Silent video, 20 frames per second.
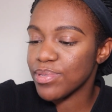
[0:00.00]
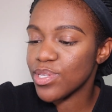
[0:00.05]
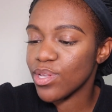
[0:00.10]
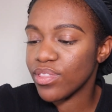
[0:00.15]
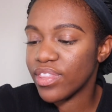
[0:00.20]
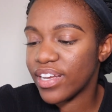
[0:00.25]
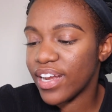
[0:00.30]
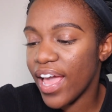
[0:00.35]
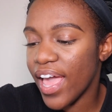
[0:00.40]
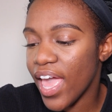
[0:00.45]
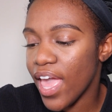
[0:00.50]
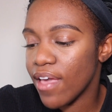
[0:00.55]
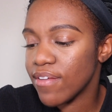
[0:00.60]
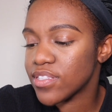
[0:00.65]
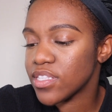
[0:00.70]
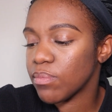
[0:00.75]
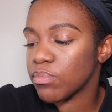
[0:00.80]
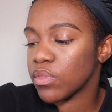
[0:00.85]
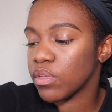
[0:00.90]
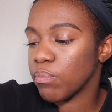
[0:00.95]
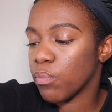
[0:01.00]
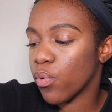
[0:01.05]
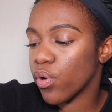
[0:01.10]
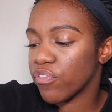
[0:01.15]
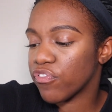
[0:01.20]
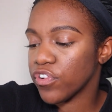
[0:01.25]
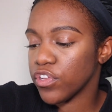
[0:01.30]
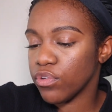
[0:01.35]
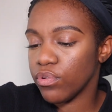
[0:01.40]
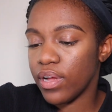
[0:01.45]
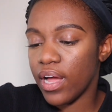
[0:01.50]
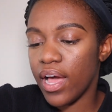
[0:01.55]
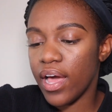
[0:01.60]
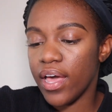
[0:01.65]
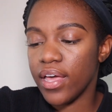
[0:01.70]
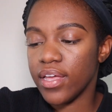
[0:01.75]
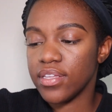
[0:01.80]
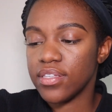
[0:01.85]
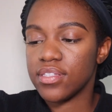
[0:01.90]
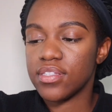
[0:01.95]
so that I have something more for you
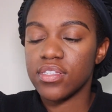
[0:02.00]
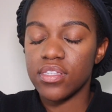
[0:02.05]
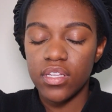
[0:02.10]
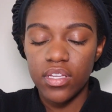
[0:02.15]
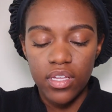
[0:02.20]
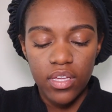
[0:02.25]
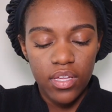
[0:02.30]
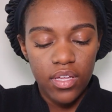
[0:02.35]
guys.